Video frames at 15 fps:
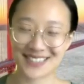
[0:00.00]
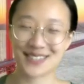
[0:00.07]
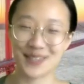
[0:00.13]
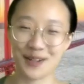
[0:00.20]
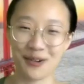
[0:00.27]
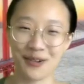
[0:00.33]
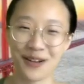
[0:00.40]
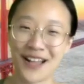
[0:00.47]

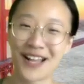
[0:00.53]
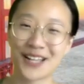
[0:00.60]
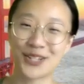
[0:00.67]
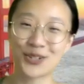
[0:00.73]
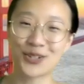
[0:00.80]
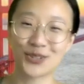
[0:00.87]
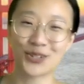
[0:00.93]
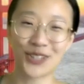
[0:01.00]
So
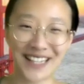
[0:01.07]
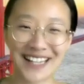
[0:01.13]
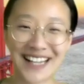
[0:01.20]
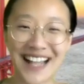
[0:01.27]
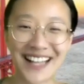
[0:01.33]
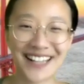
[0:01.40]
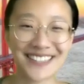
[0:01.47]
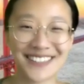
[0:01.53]
you're looking
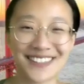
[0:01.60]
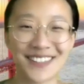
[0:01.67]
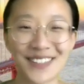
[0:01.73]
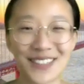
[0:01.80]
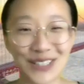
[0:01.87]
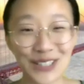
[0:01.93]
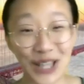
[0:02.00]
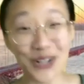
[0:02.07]
at
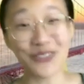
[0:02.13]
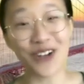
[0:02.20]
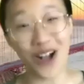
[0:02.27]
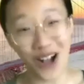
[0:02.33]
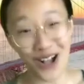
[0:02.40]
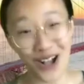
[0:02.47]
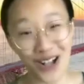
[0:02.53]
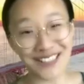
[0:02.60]
a lot of
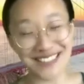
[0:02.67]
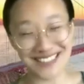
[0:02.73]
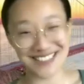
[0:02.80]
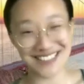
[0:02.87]
odds.